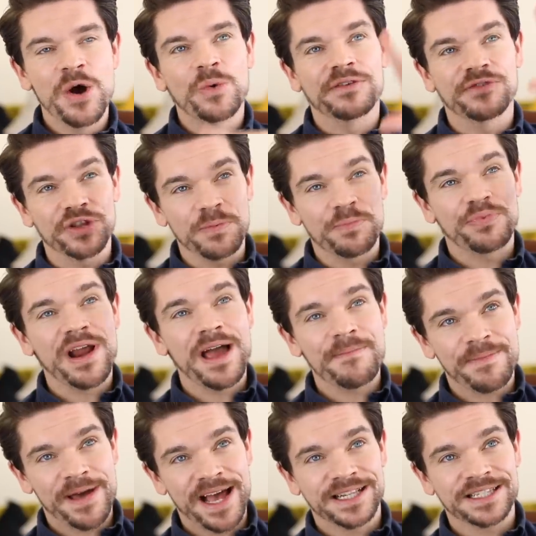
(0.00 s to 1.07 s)
We've got the
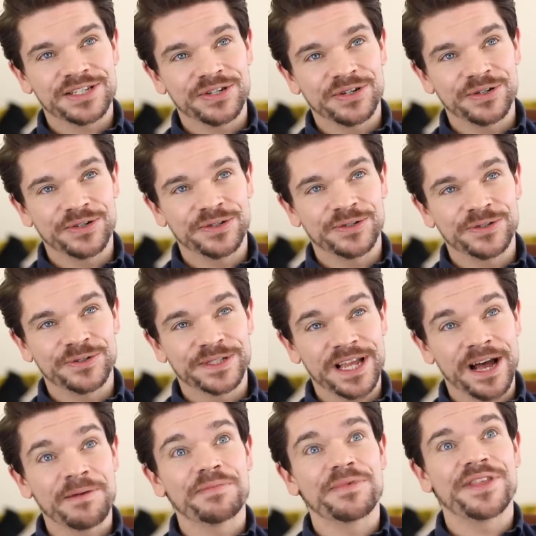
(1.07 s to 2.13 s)
brand battles
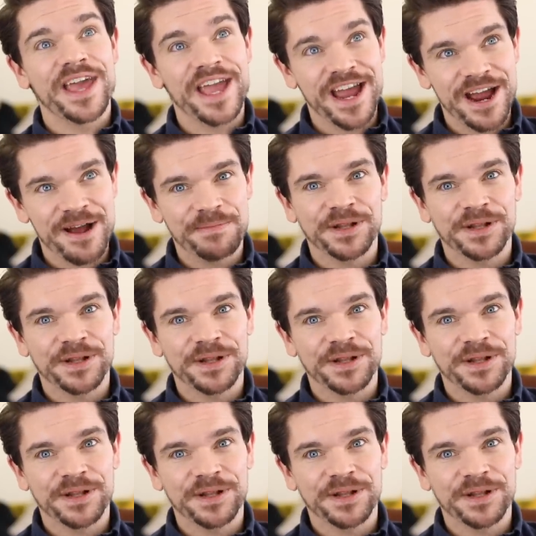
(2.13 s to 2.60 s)
up there,